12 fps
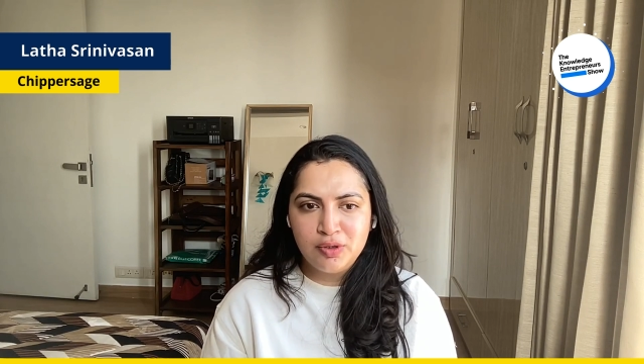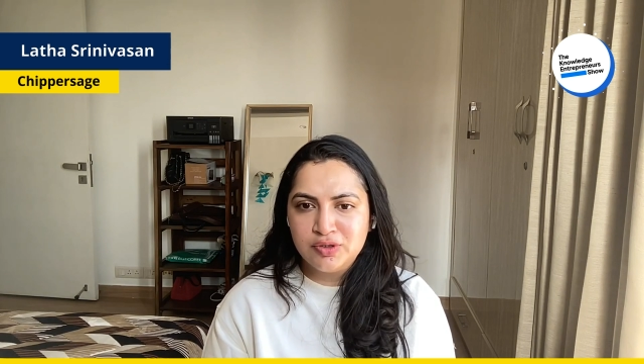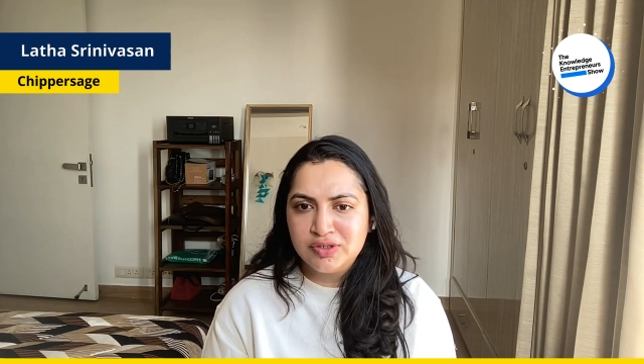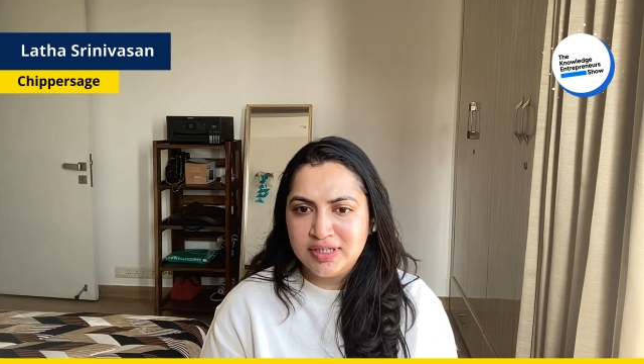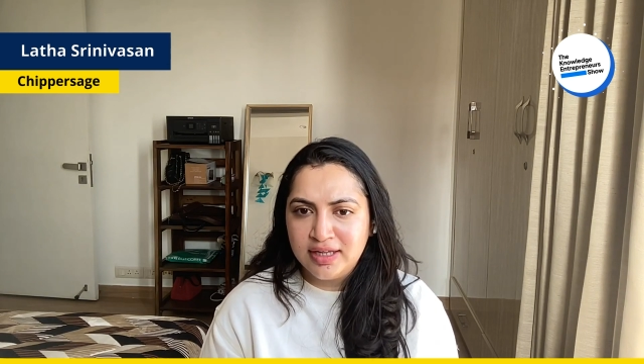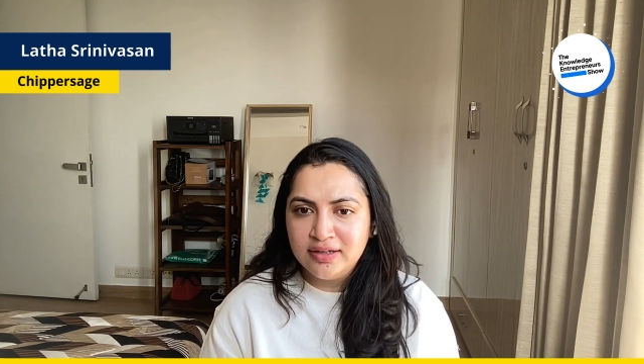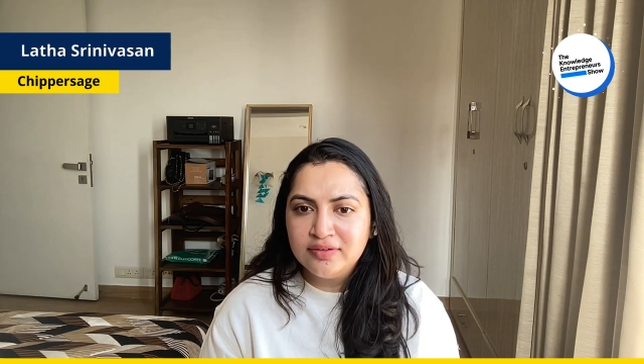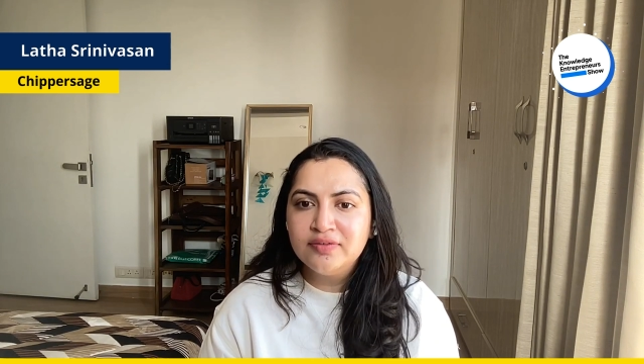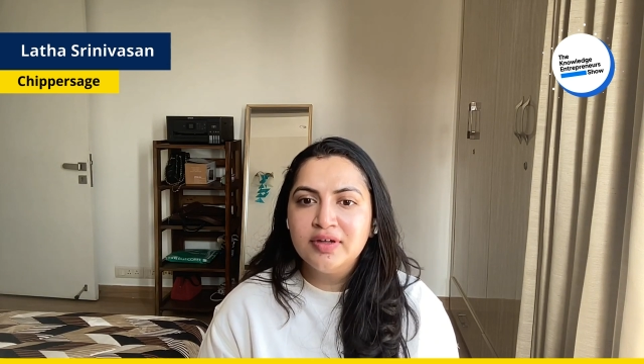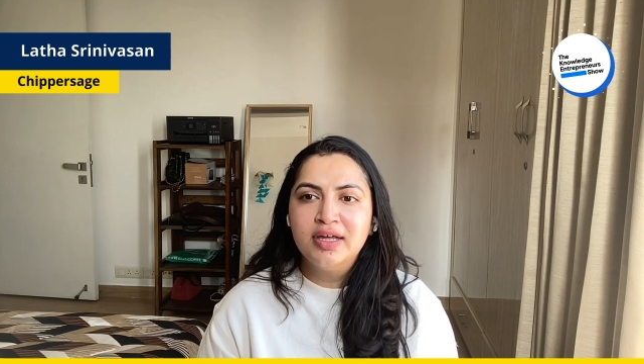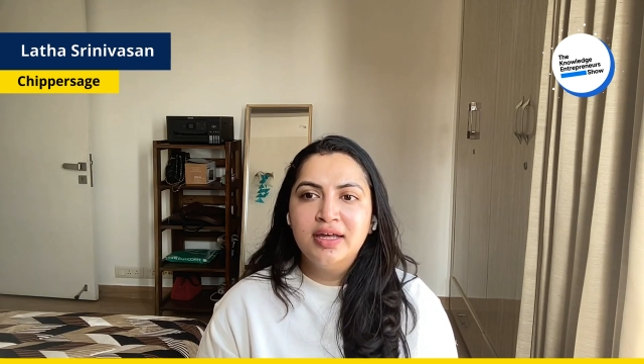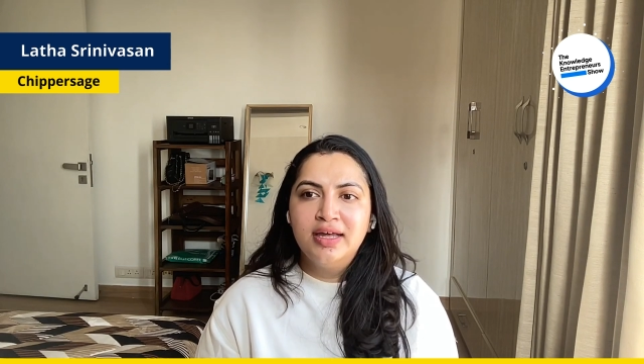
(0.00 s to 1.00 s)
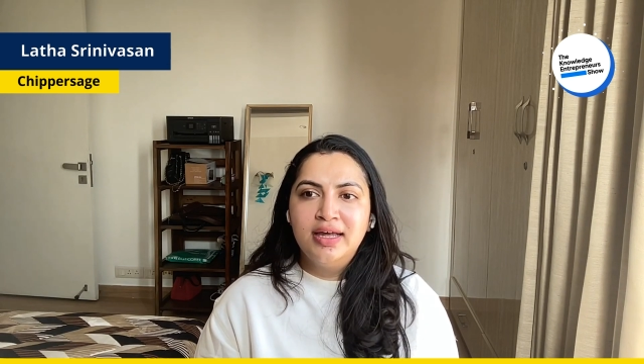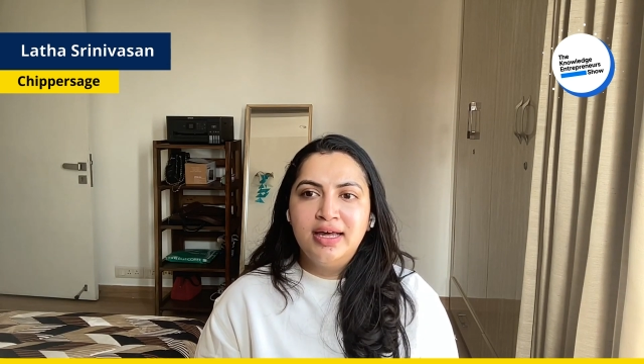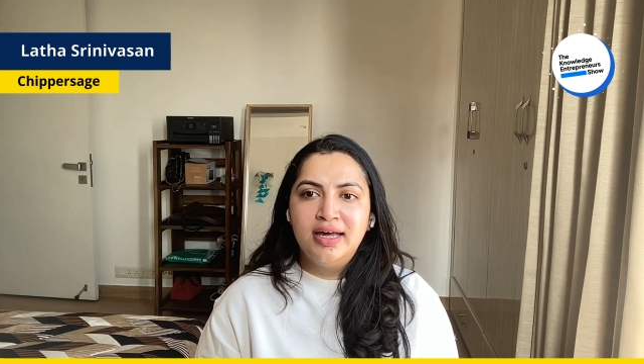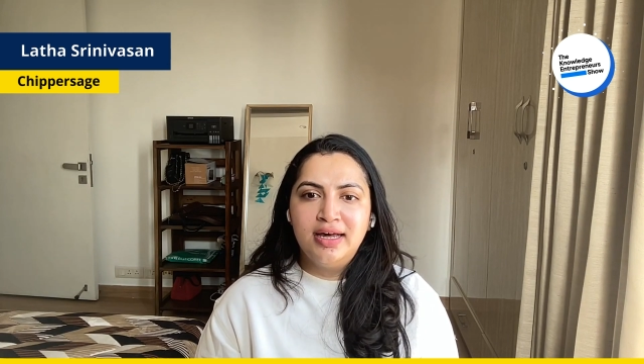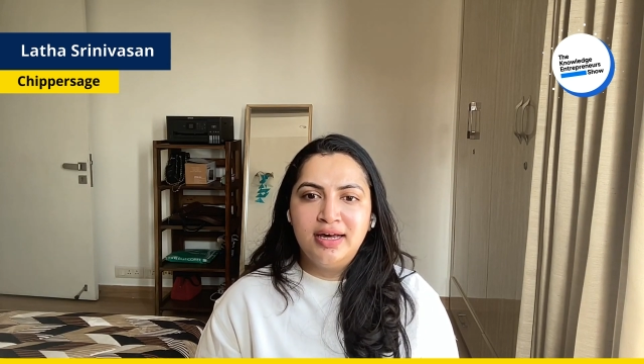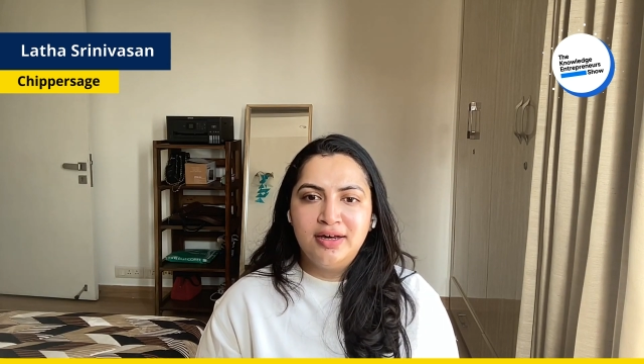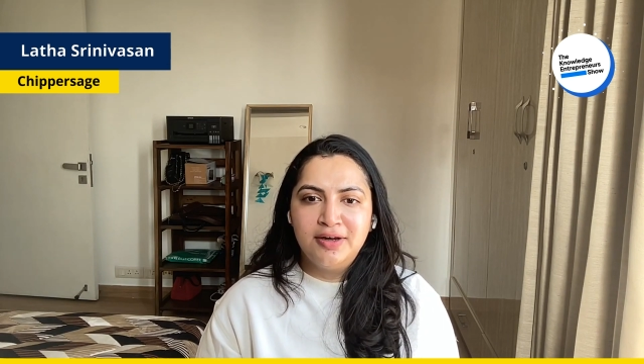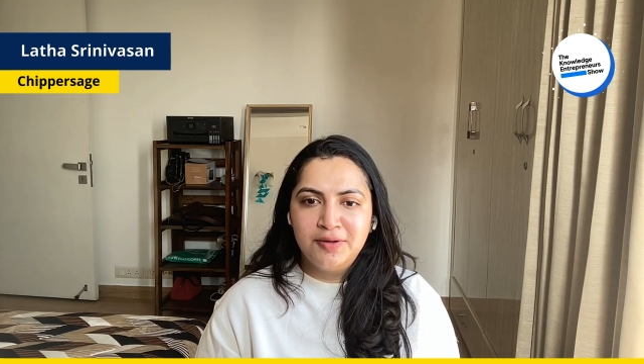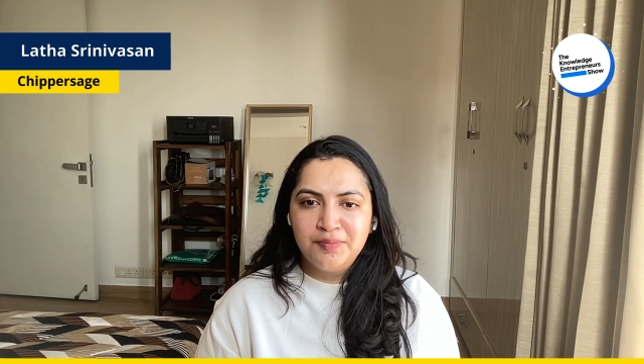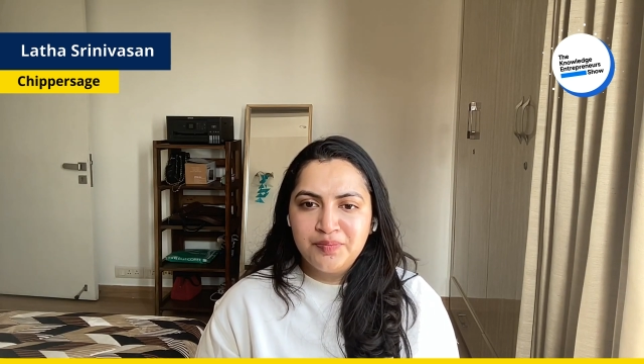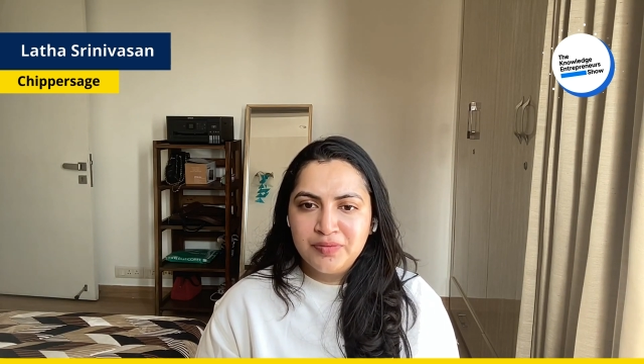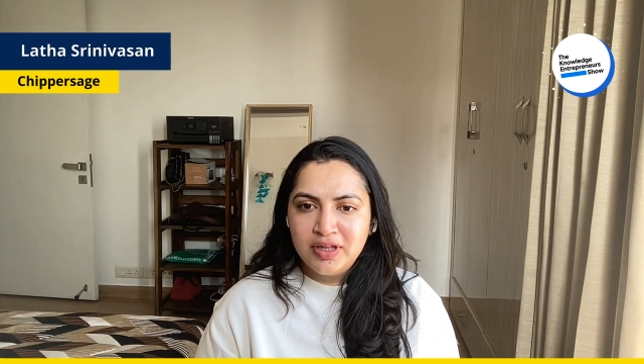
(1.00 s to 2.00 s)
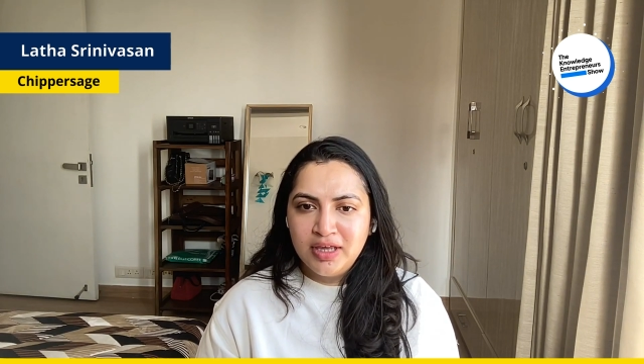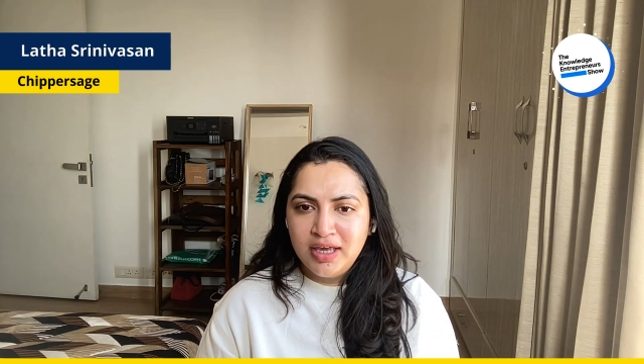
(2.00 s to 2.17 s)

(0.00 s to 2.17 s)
about yourself um,